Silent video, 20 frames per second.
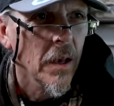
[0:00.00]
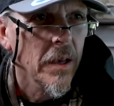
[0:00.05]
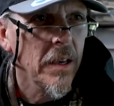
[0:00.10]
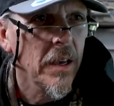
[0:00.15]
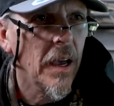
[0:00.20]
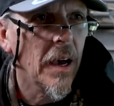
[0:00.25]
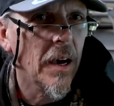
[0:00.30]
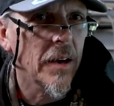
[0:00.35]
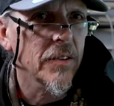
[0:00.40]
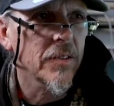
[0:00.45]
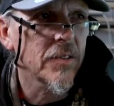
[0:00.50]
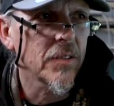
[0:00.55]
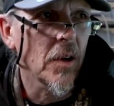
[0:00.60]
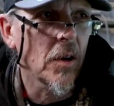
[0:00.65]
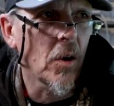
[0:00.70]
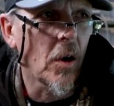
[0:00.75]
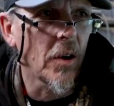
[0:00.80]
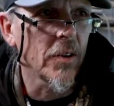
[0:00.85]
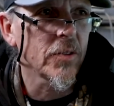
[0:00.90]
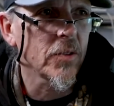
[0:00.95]
Yes,
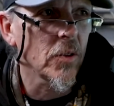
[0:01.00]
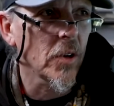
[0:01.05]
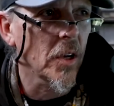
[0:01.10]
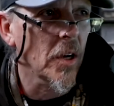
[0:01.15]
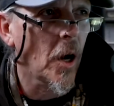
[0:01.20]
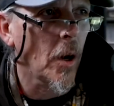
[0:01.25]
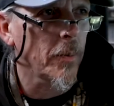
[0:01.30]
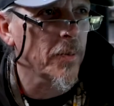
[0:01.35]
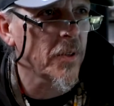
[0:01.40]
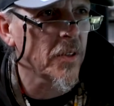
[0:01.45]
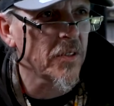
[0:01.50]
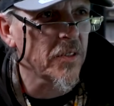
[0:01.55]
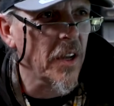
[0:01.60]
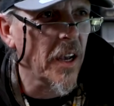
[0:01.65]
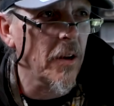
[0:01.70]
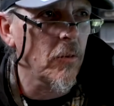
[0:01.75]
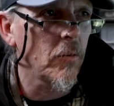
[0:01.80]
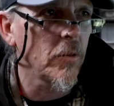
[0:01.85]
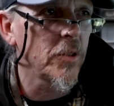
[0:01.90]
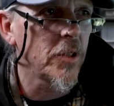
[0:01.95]
but also to help
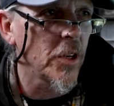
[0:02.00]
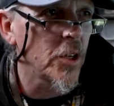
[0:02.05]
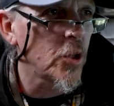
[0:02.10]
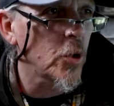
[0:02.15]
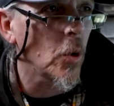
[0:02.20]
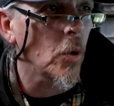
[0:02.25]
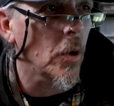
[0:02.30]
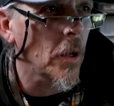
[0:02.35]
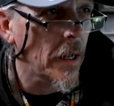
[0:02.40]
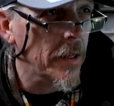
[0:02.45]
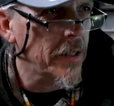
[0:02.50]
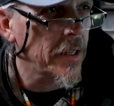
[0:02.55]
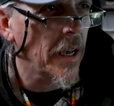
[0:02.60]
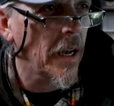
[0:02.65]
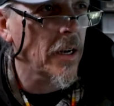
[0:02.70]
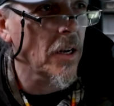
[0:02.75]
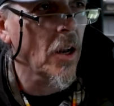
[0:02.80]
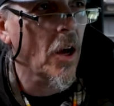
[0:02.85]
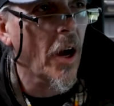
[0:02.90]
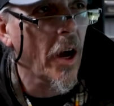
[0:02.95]
sustain residual at the
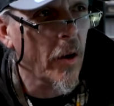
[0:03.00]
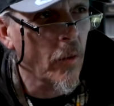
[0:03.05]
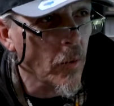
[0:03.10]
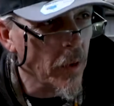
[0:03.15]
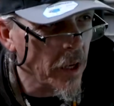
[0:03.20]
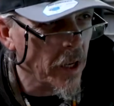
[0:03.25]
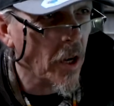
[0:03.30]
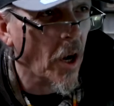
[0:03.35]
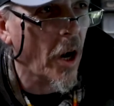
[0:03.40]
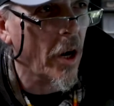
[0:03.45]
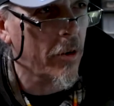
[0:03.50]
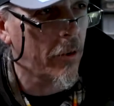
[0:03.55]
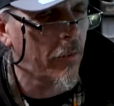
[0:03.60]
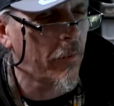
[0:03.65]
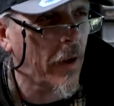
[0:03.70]
end line, we need higher